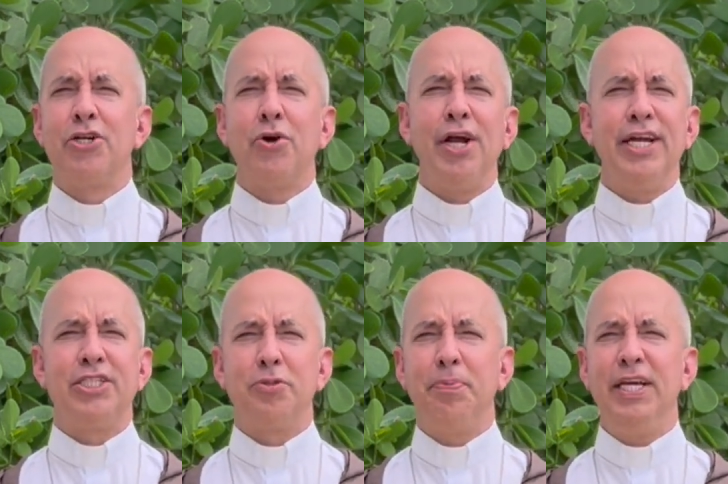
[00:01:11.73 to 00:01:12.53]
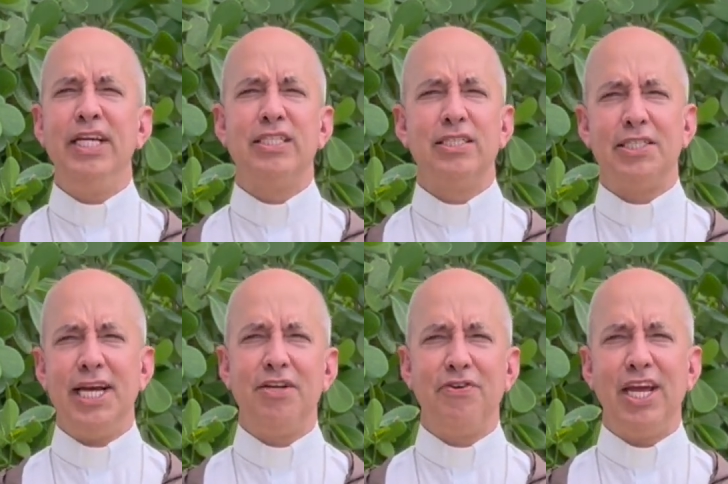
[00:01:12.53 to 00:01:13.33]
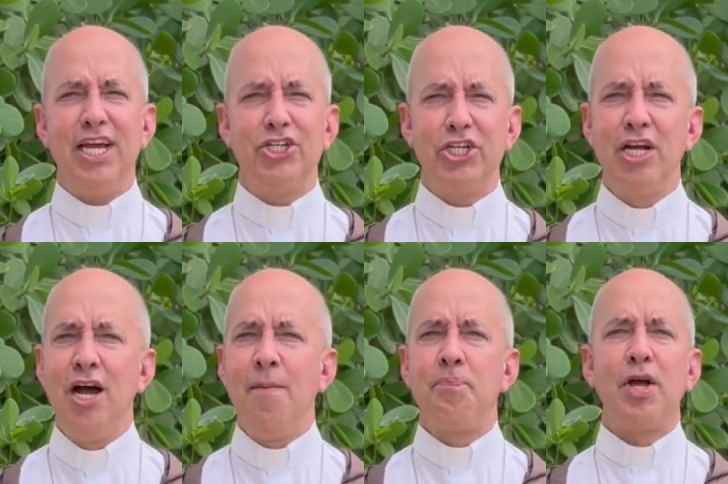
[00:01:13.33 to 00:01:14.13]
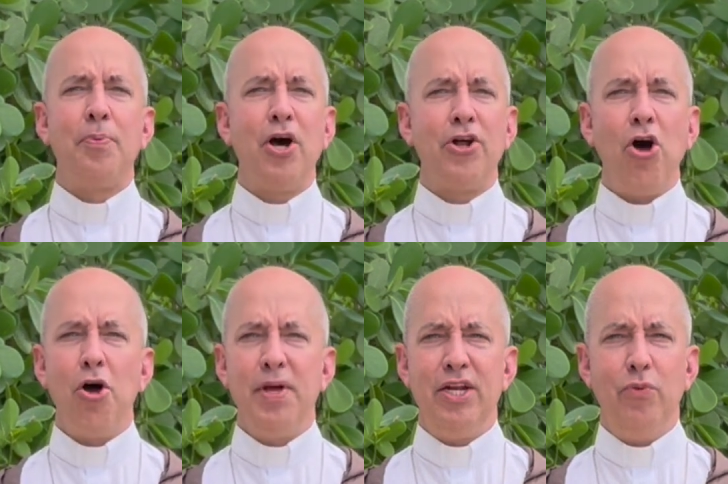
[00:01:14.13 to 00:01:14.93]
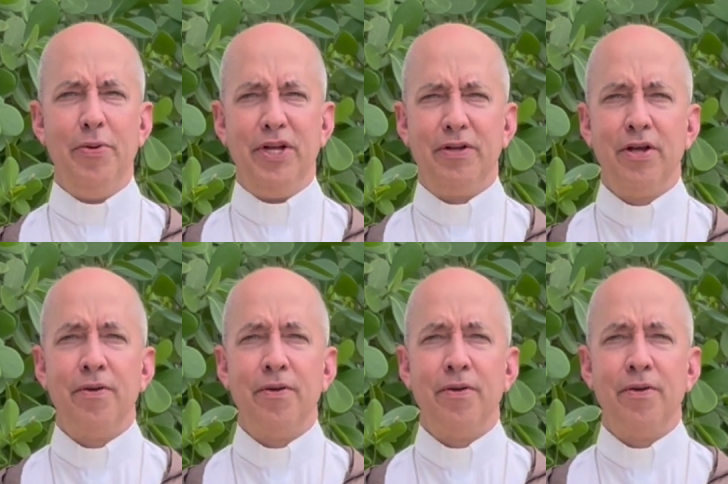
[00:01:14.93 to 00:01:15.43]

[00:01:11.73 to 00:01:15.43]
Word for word: grace, peace, and sanctification upon all men and women,